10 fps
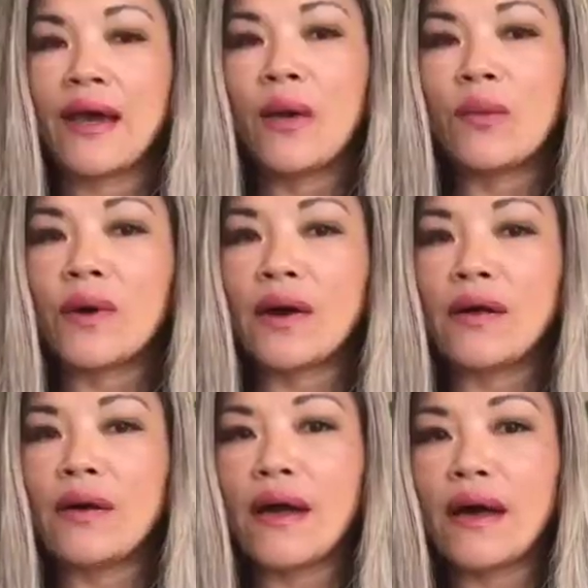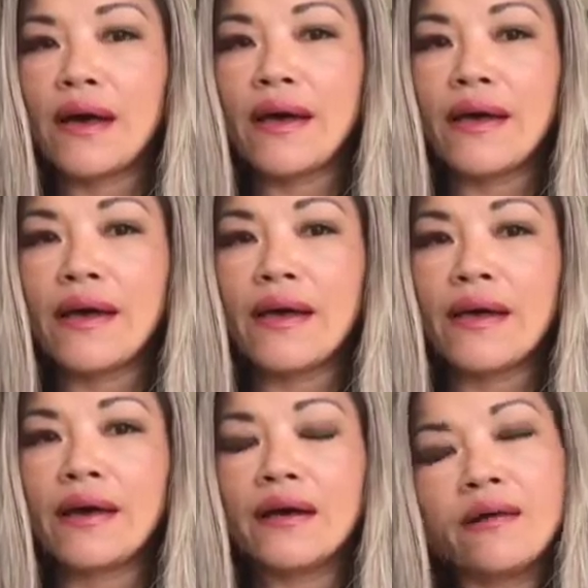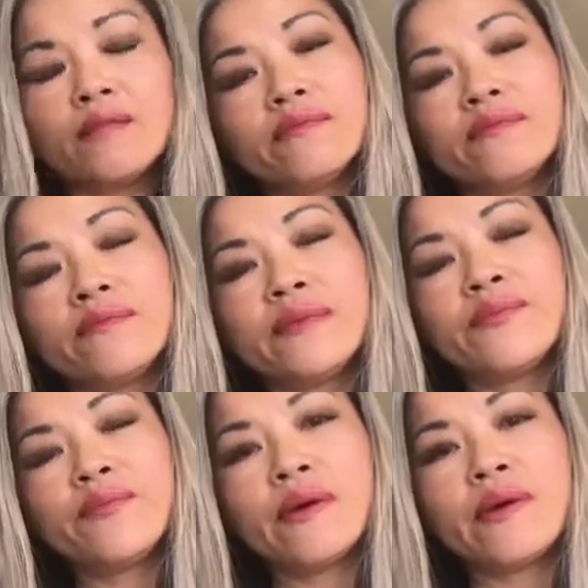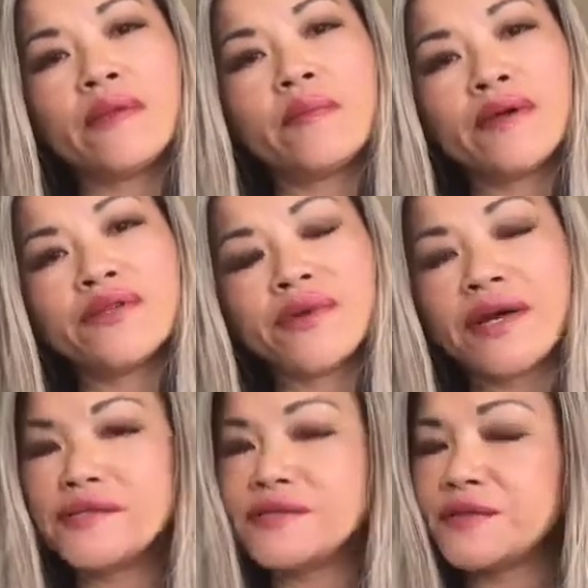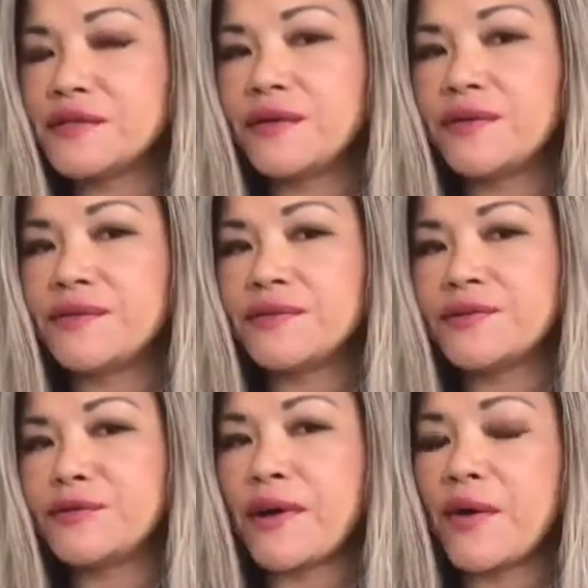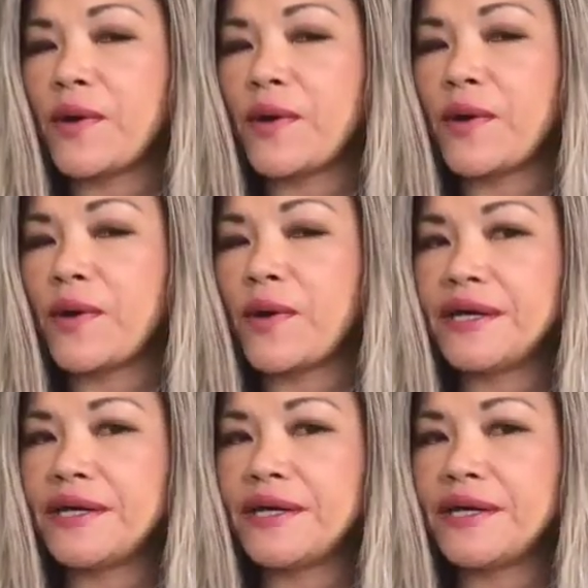Well, I probably the best way is to go through my website,